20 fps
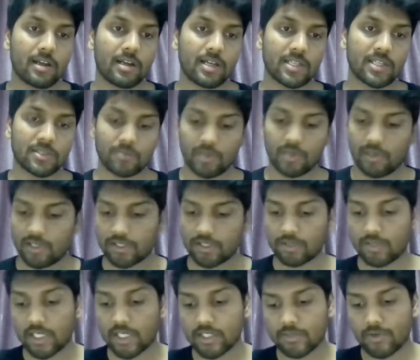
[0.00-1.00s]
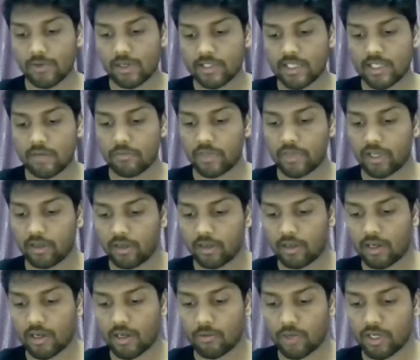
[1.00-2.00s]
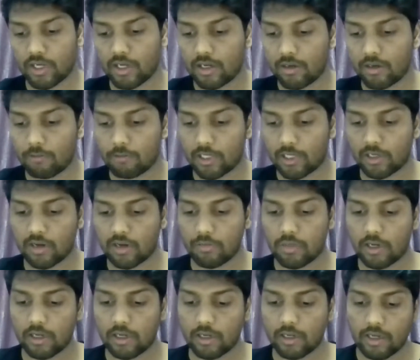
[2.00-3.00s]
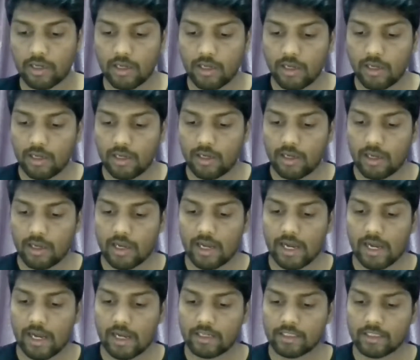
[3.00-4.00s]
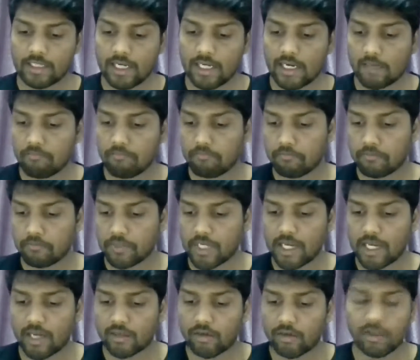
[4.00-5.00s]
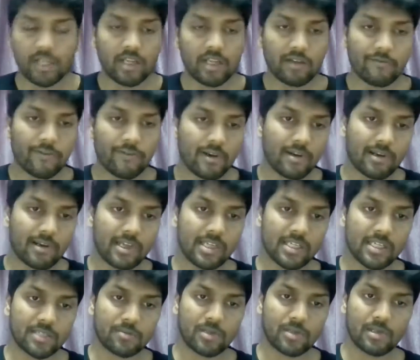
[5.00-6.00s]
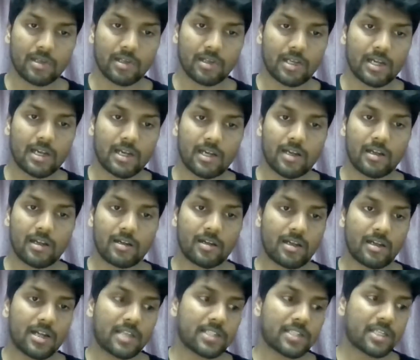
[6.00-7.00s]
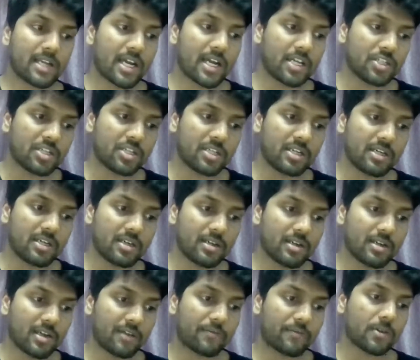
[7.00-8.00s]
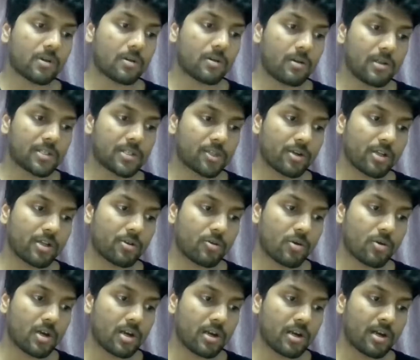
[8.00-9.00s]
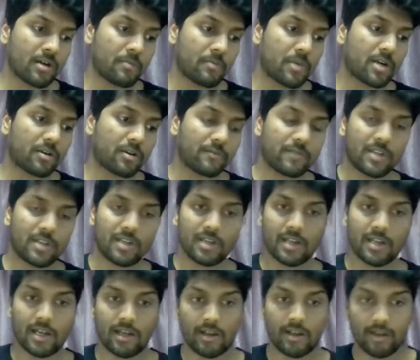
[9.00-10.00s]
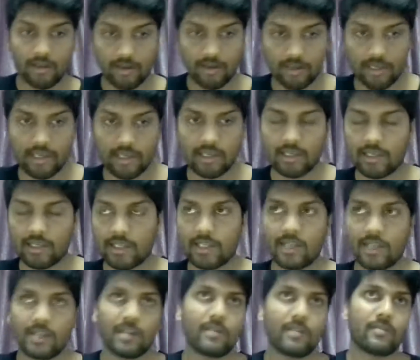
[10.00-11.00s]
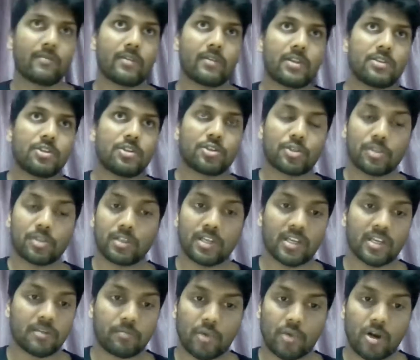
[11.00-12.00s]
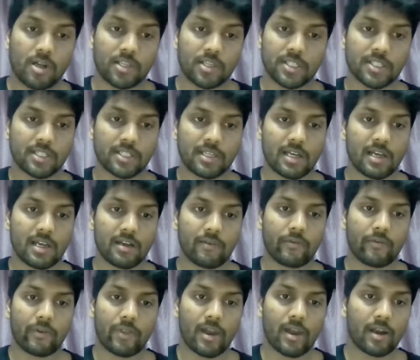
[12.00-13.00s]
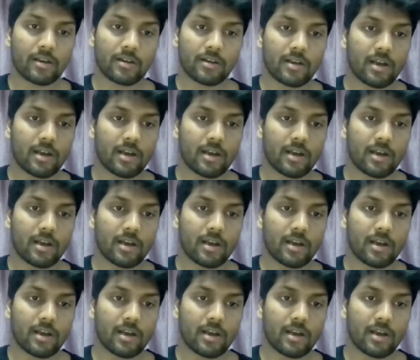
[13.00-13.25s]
as well. So that's something I want to work upon. And yeah, treating fairly as well. As an IG, if you're also part of the guild, then you shouldn't get points for that.